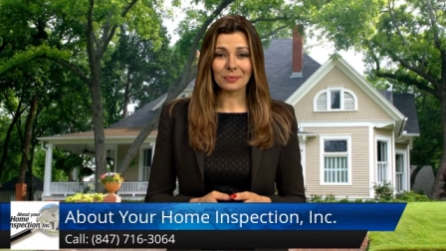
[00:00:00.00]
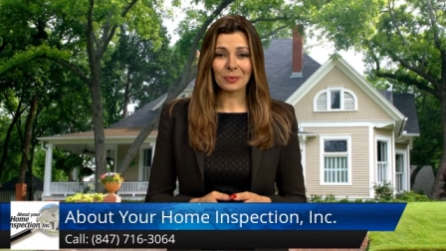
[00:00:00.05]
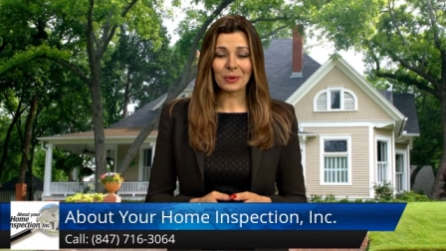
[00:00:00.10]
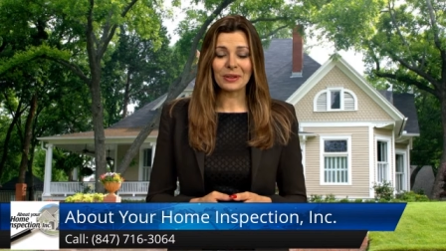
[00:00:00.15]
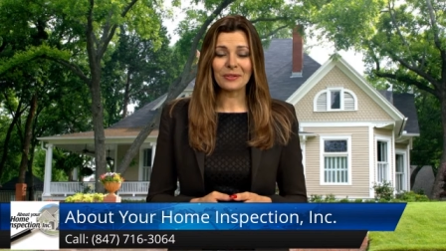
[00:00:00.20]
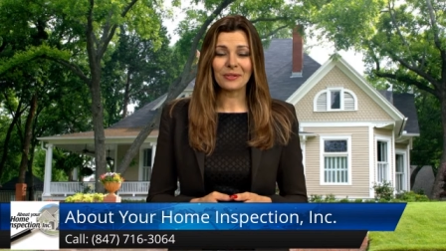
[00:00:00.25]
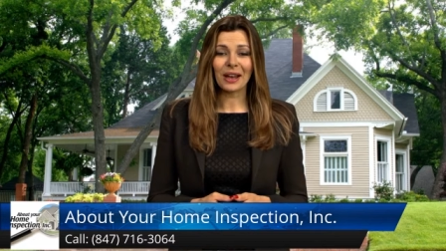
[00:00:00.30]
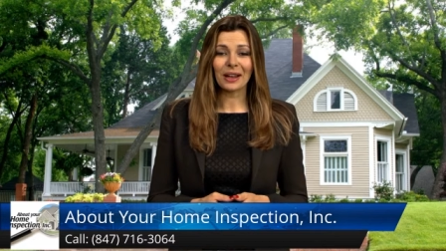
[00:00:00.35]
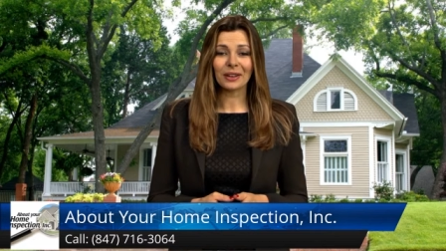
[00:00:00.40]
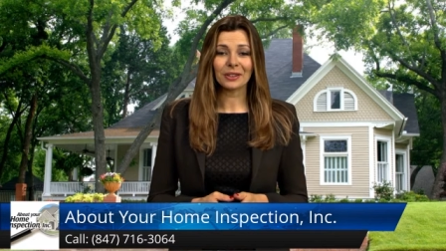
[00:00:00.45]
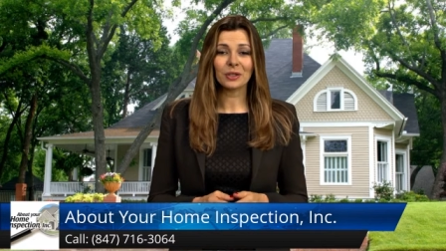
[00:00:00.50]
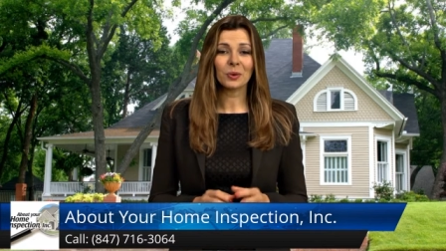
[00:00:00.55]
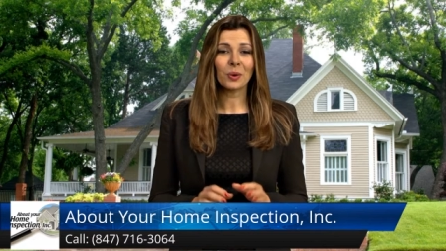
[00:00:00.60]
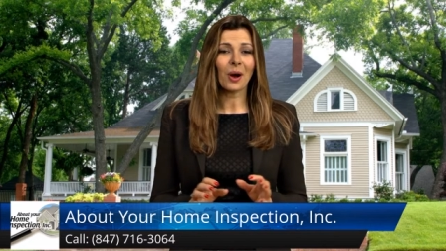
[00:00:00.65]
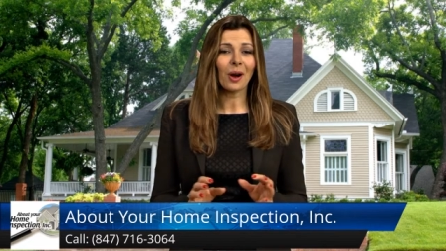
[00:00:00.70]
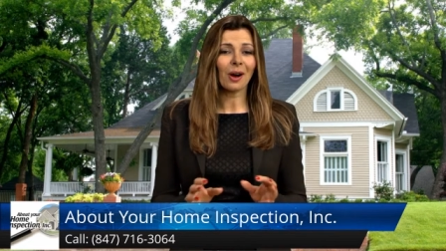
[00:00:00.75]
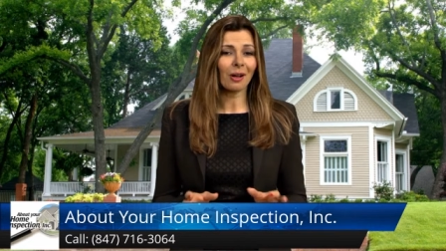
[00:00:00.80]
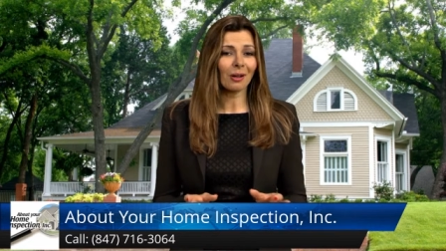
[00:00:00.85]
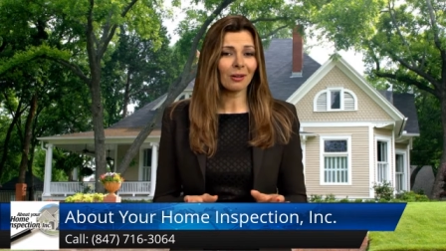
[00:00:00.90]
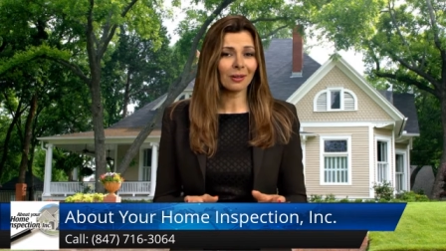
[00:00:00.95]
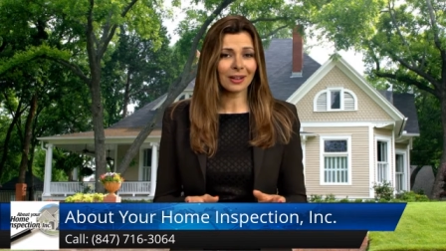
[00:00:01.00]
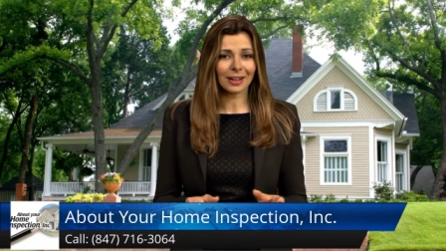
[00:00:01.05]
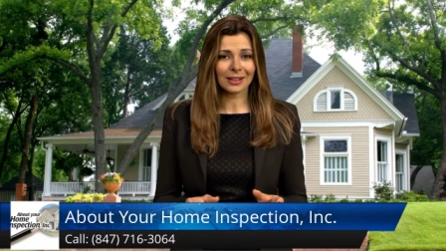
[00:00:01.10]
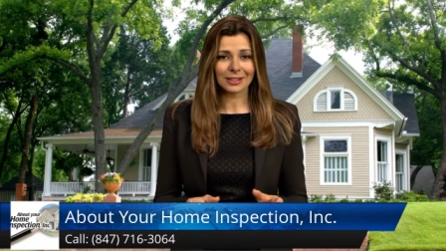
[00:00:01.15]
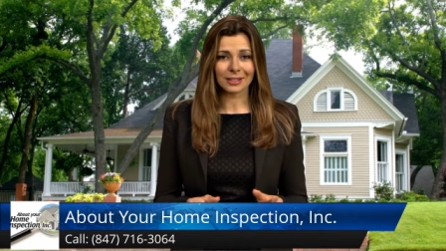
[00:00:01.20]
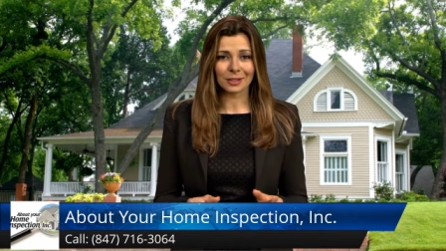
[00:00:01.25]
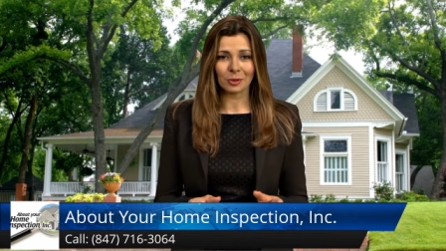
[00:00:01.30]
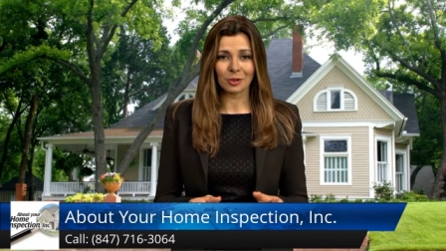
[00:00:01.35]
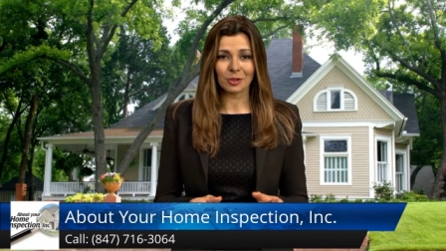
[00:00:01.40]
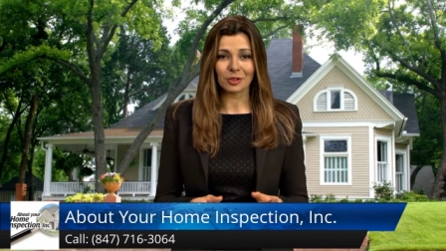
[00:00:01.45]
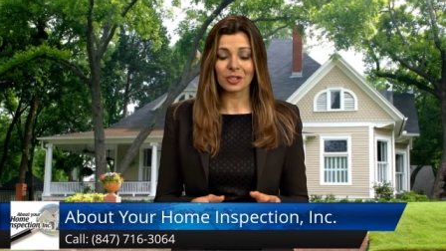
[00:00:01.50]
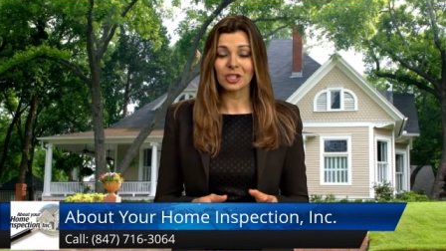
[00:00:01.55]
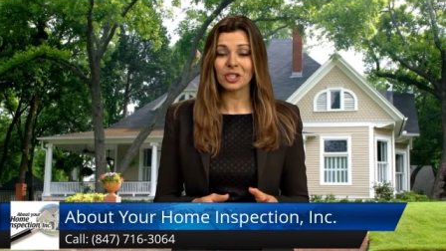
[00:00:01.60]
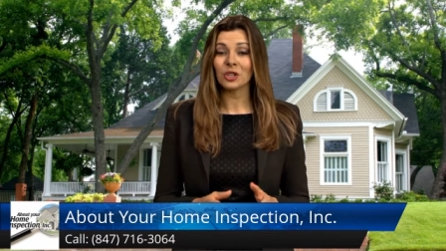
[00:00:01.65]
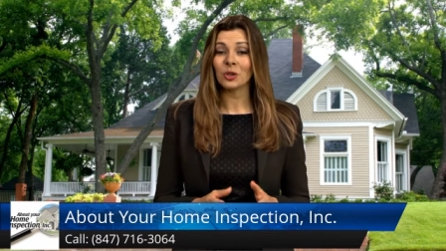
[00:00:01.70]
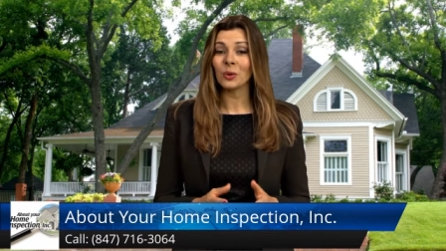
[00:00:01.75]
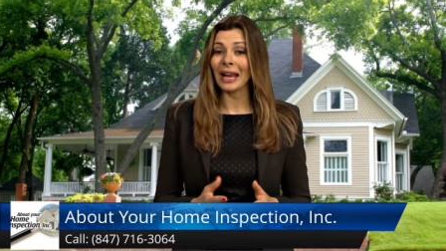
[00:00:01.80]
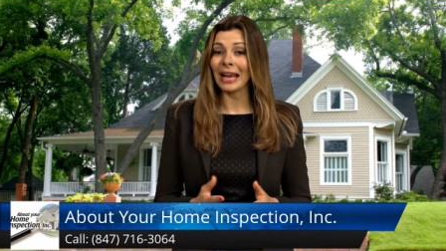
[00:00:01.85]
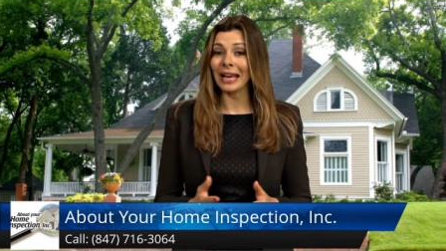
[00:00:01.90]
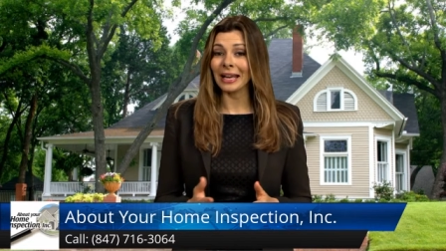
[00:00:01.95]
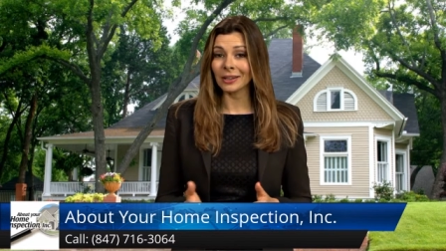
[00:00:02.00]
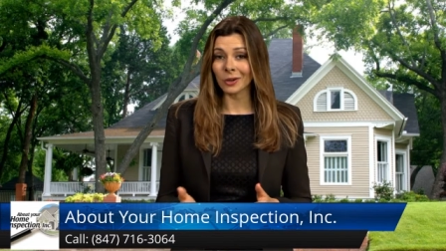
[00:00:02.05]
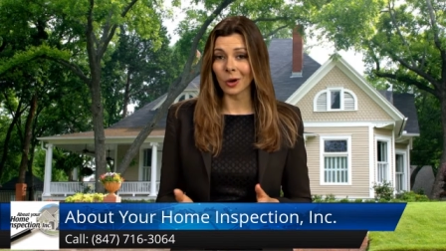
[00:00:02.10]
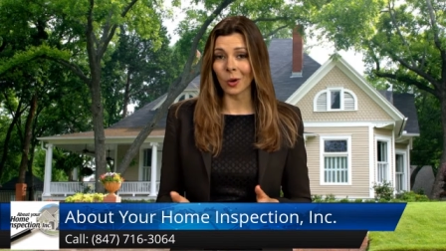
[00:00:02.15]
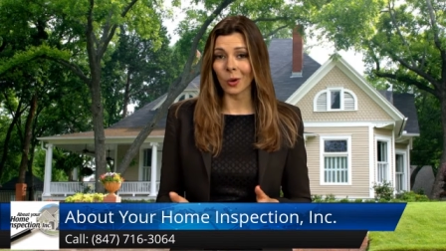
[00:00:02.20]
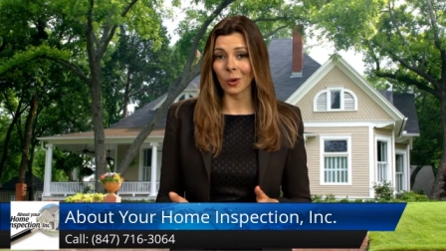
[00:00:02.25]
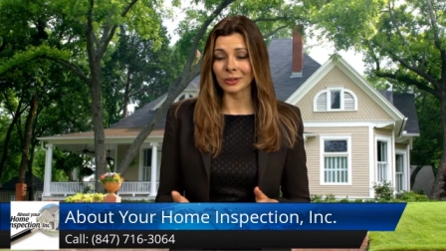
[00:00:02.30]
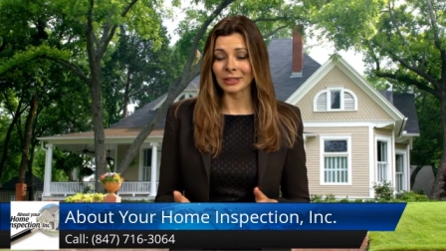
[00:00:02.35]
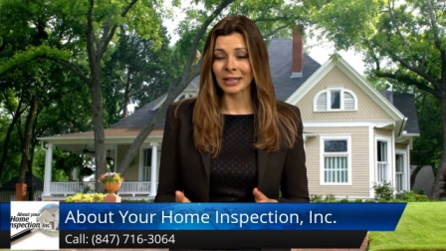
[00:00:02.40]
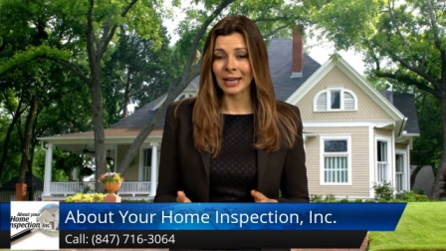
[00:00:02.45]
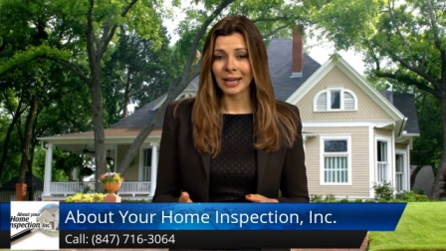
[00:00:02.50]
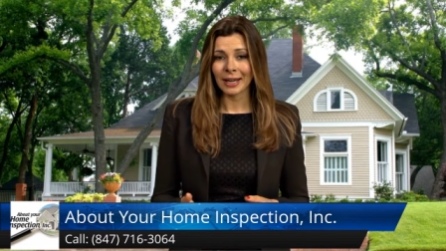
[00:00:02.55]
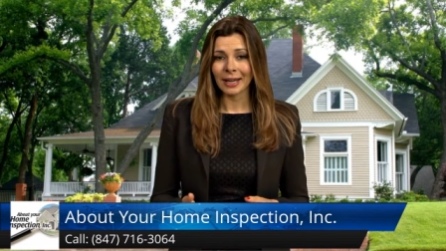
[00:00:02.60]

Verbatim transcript: we value all customers, new and old,